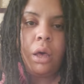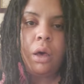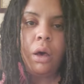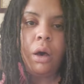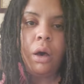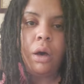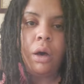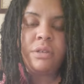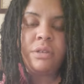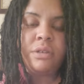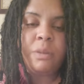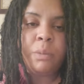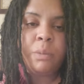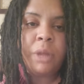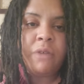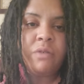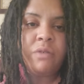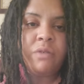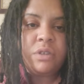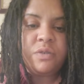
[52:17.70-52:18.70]
on some
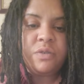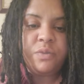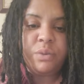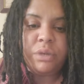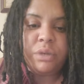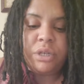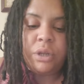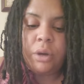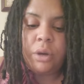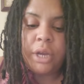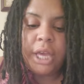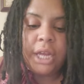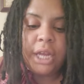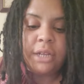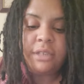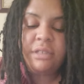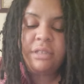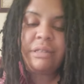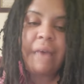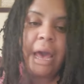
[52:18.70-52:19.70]
level, it's, again,
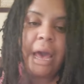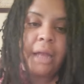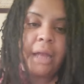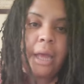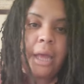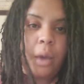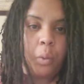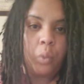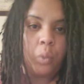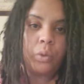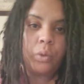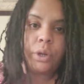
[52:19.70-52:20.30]
it's sad that,